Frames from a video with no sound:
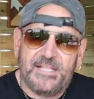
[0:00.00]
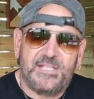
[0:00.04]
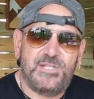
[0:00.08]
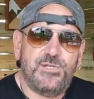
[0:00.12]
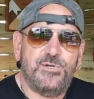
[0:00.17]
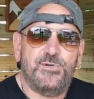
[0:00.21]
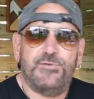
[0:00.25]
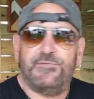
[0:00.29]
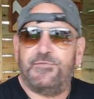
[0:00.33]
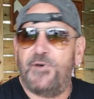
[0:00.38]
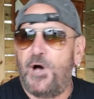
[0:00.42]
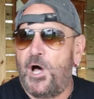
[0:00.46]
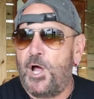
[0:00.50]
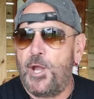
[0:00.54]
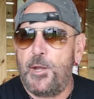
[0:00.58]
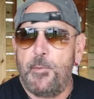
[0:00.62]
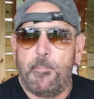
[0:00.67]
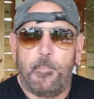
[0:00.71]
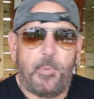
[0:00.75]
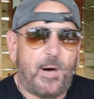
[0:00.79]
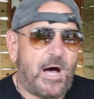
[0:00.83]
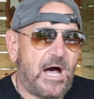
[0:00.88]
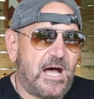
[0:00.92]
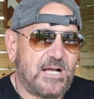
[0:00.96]
You've
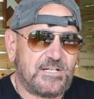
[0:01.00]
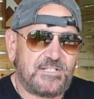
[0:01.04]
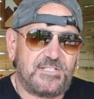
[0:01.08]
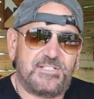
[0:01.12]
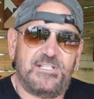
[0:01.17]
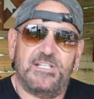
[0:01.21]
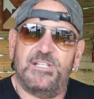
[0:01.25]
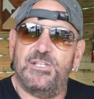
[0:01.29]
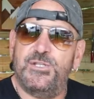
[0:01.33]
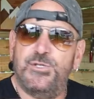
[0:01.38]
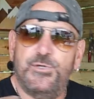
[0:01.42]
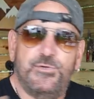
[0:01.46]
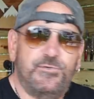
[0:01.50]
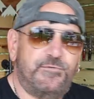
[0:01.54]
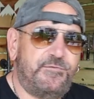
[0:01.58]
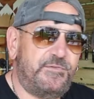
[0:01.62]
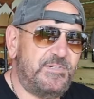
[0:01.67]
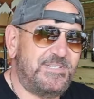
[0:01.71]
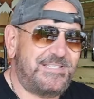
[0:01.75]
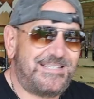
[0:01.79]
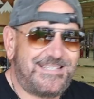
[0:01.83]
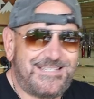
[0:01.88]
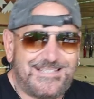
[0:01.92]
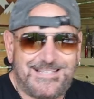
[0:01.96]
unboxed it, you've
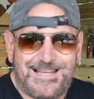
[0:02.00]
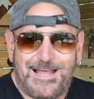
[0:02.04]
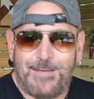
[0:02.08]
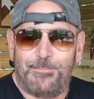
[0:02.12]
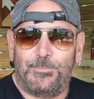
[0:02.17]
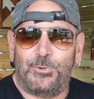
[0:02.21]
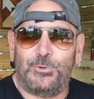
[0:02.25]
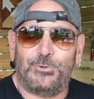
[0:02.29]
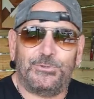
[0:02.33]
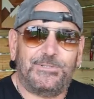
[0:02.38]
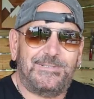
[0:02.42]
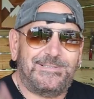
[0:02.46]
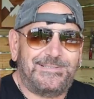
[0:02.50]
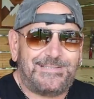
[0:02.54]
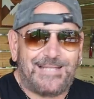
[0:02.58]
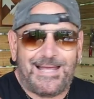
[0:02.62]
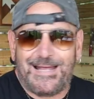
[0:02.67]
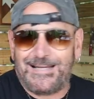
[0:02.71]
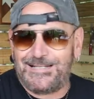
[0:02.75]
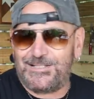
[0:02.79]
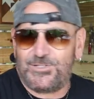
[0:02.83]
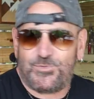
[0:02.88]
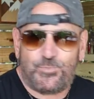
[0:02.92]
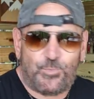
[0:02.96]
assembled it.
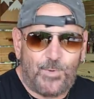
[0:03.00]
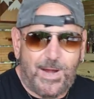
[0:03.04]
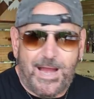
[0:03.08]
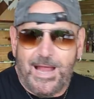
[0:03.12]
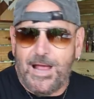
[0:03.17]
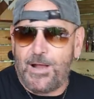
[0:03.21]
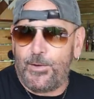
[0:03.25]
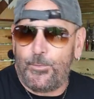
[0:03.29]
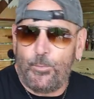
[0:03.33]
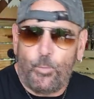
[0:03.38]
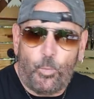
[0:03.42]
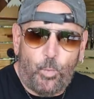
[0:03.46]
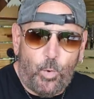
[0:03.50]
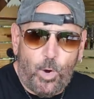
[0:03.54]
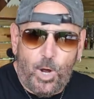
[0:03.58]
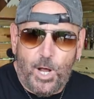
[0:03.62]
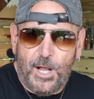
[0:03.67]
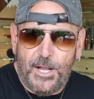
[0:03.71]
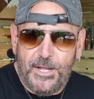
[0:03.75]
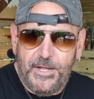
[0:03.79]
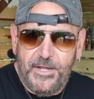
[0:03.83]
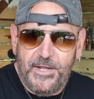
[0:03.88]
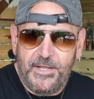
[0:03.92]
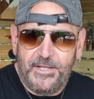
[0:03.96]
That is round
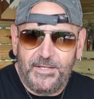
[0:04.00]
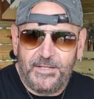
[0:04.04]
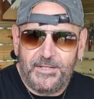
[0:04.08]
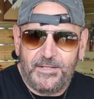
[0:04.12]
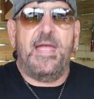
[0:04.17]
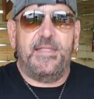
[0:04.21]
one.